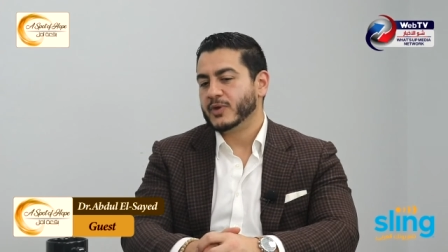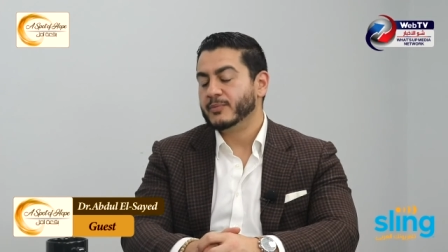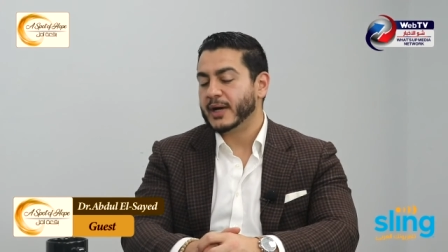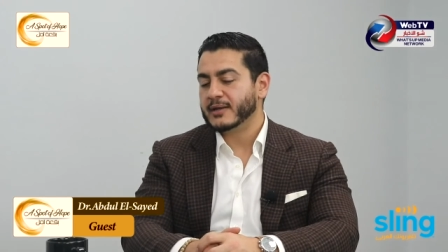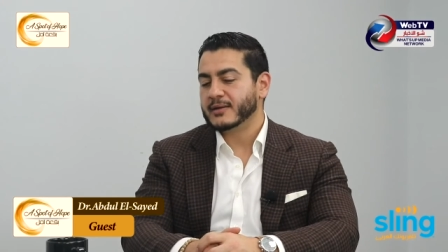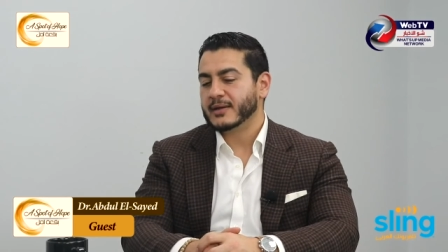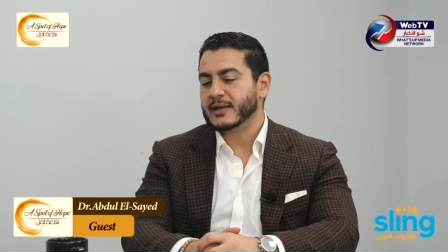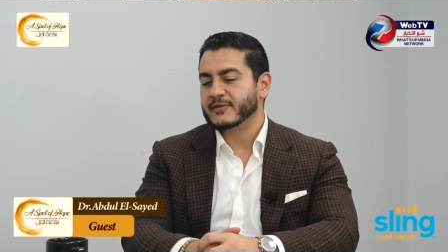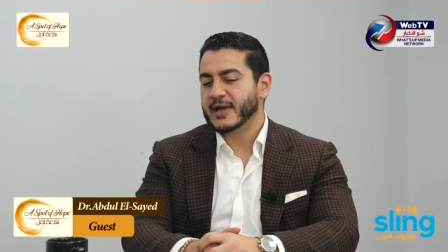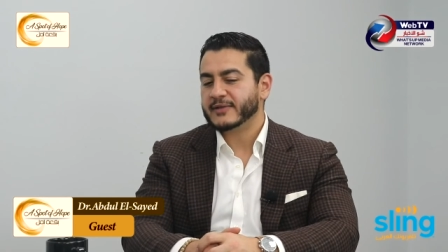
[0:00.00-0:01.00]
But
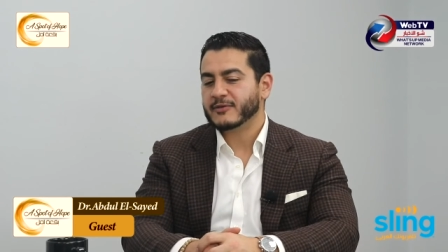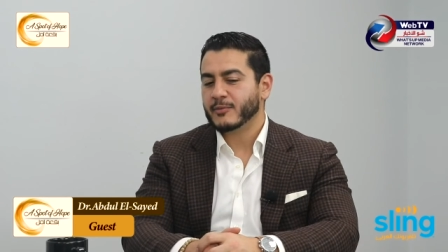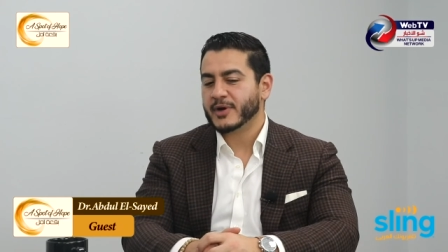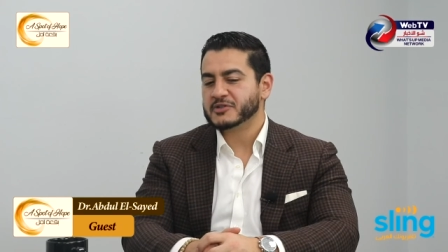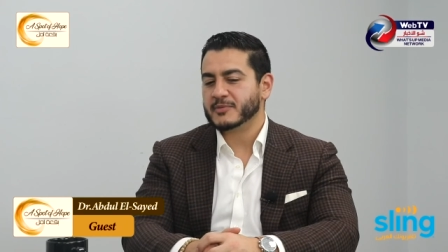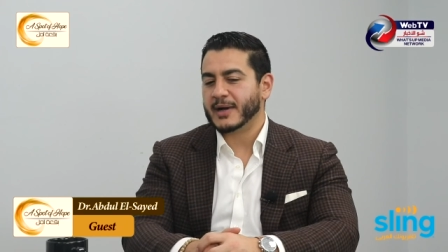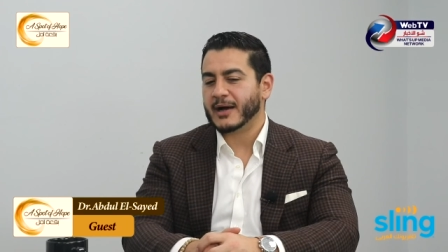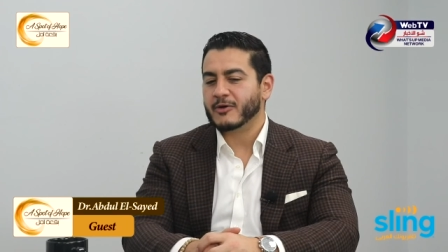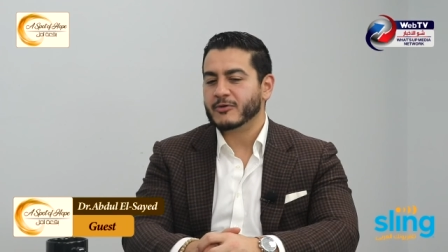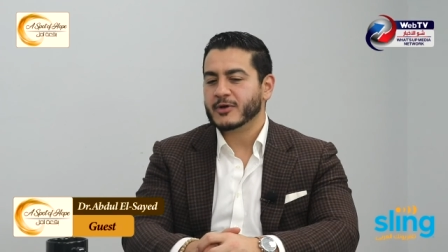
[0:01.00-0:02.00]
it's not so much
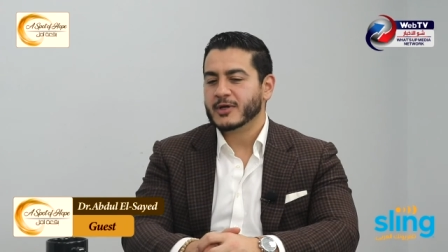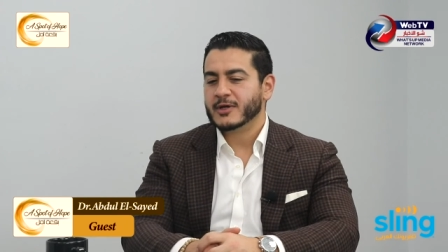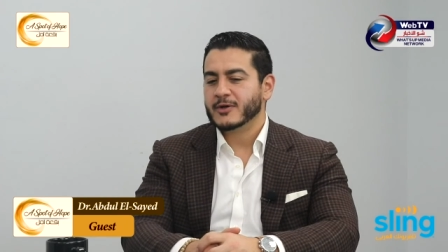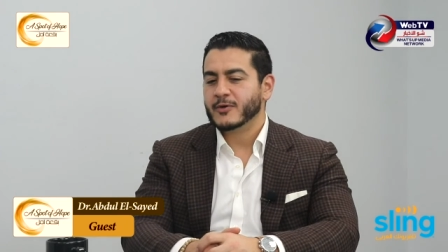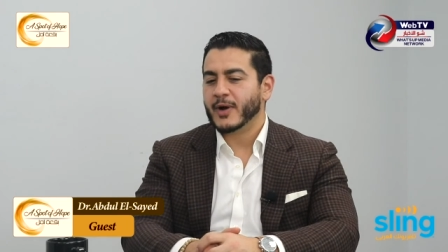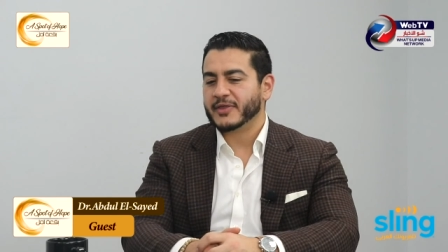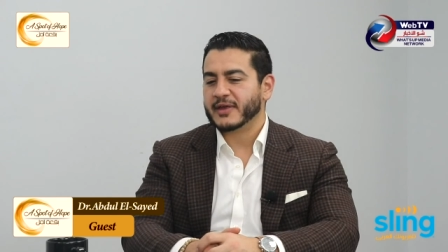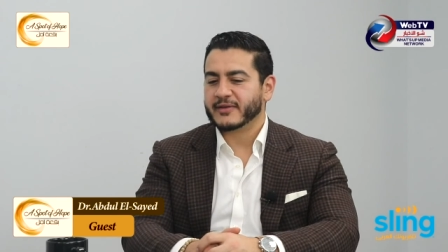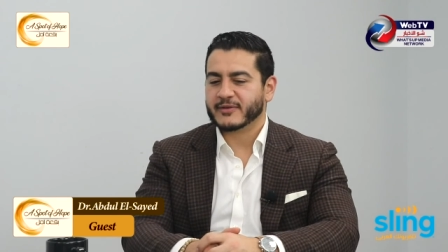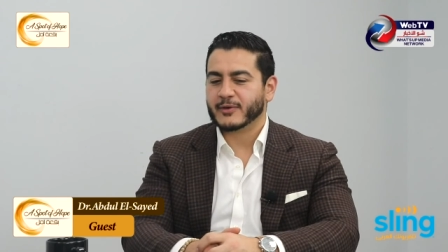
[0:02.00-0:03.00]
about who I
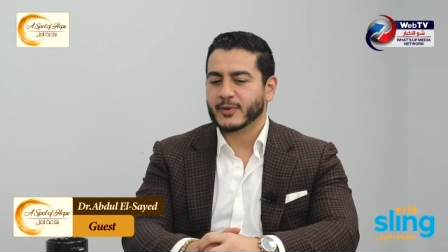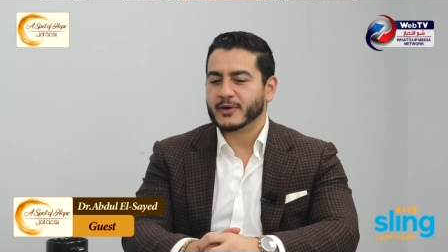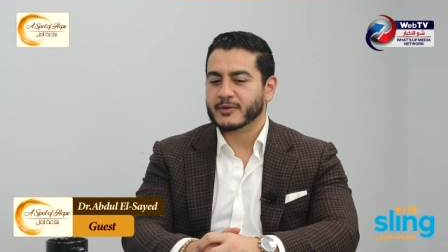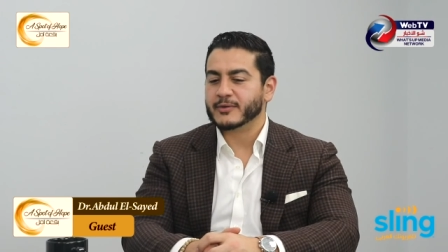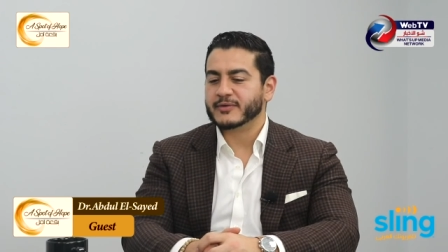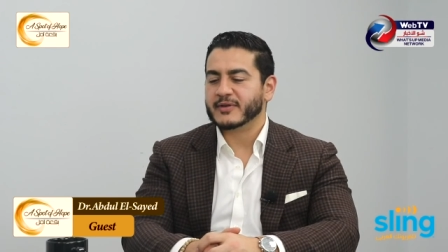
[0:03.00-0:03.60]
think is going to win or lose.